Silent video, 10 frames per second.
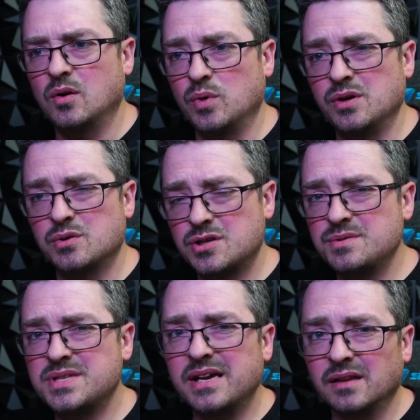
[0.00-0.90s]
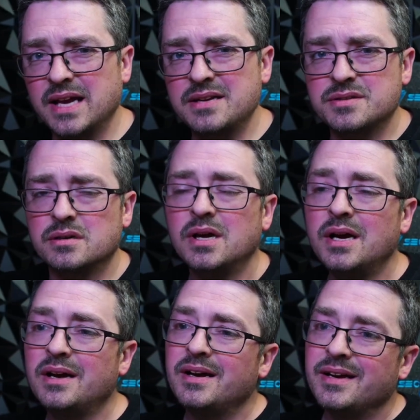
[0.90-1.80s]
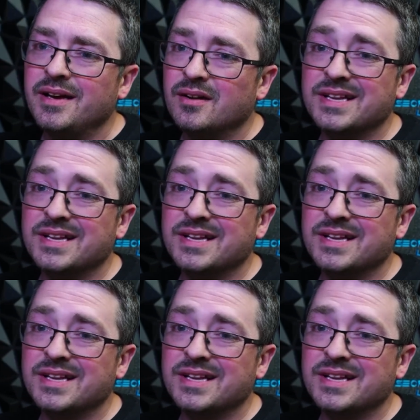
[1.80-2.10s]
When you're choosing a laser, you know,